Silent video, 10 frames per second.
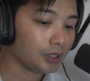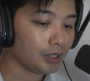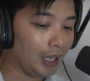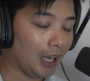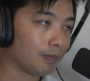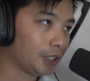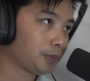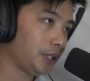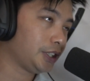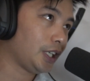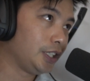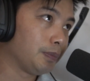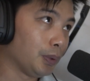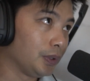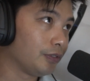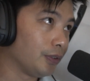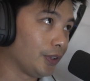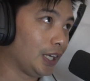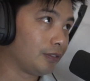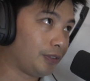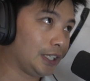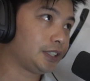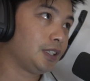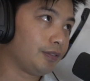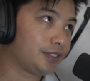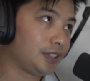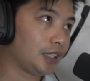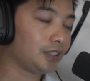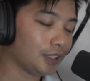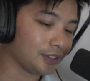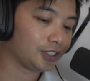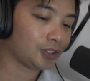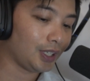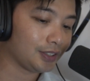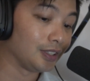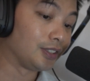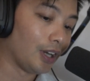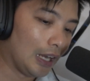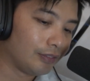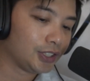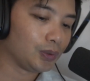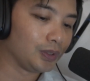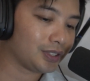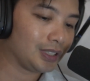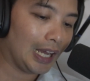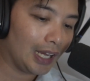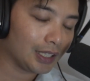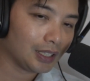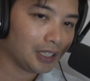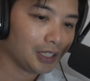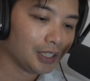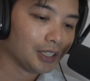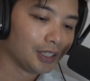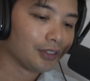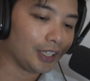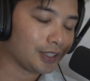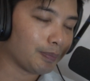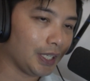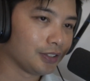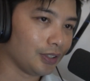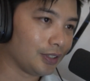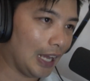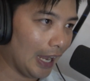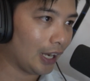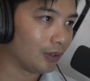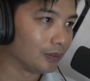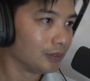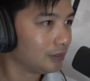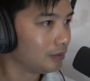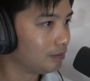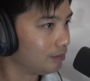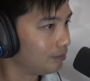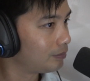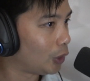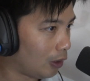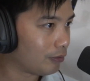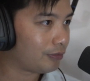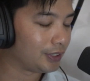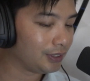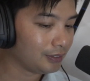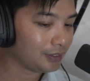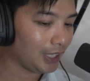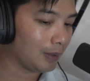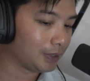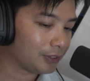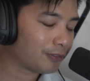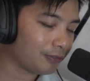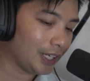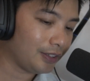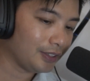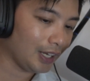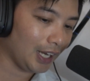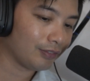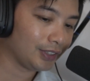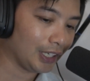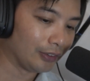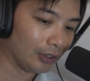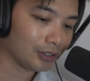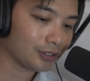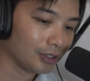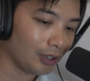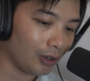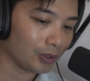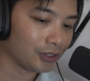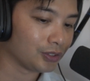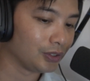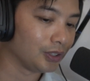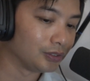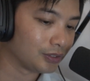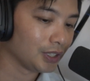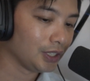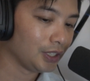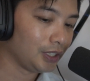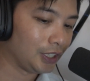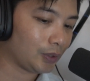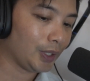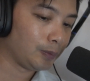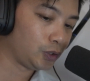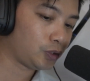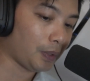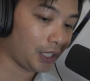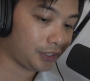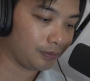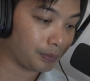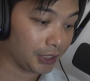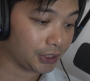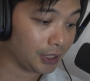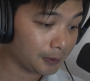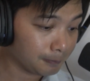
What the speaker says: how much pressure can you put for that fraction of a second as it tries to dive into a snag? That depends on how confident, how much faith you have in that knot to hold on to those incredible spikes of pressure.